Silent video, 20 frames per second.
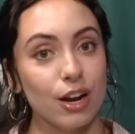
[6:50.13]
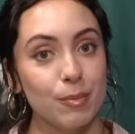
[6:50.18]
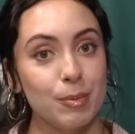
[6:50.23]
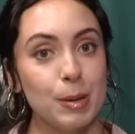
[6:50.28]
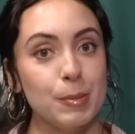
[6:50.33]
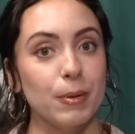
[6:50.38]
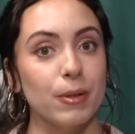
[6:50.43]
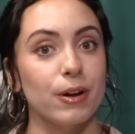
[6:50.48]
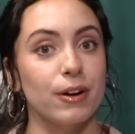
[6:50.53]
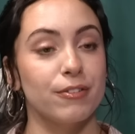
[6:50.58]
of
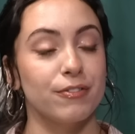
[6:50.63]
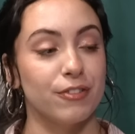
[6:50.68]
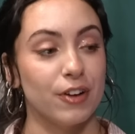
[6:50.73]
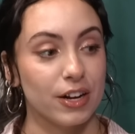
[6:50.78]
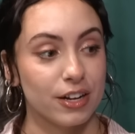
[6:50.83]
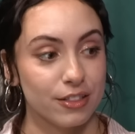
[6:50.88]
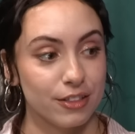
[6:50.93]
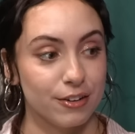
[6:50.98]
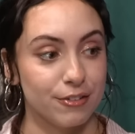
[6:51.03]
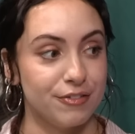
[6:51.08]
people are
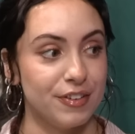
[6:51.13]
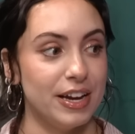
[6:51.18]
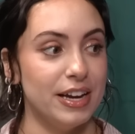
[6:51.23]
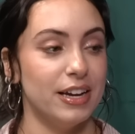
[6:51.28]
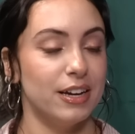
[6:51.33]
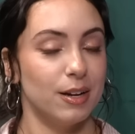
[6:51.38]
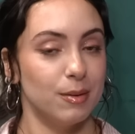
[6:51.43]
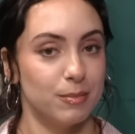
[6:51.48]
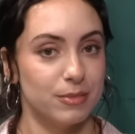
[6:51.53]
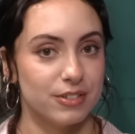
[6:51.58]
fucking their
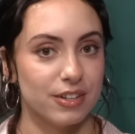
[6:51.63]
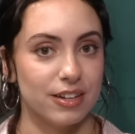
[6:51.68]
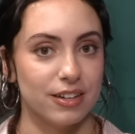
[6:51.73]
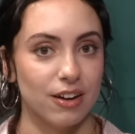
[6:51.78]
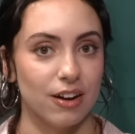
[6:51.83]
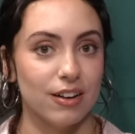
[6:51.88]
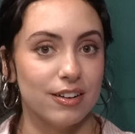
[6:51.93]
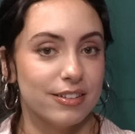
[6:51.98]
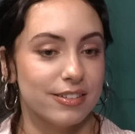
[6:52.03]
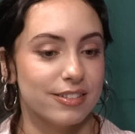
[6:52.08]
fams. And
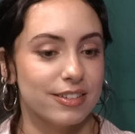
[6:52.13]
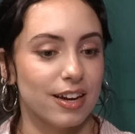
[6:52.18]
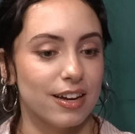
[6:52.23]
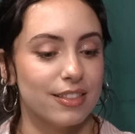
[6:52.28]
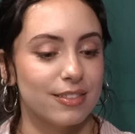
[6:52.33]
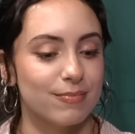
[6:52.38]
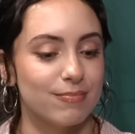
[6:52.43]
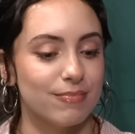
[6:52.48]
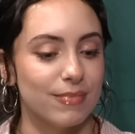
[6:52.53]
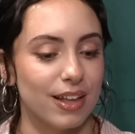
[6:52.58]
honestly,
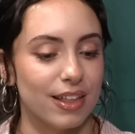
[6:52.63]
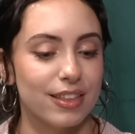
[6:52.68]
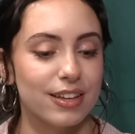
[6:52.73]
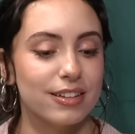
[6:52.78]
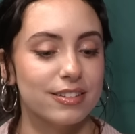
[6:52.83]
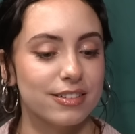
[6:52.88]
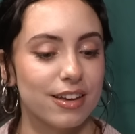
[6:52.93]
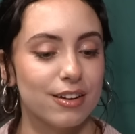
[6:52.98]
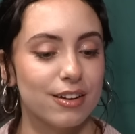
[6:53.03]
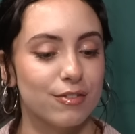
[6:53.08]
I, I think
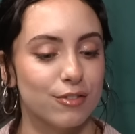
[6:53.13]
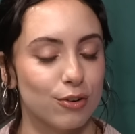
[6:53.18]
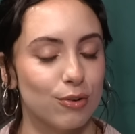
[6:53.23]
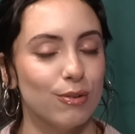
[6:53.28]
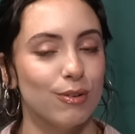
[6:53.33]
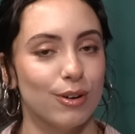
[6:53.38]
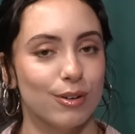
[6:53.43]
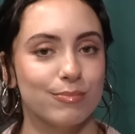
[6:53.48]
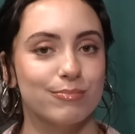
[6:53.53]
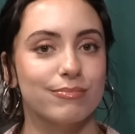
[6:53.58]
it's kind of
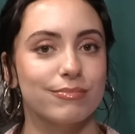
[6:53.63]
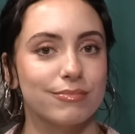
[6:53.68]
cool. God,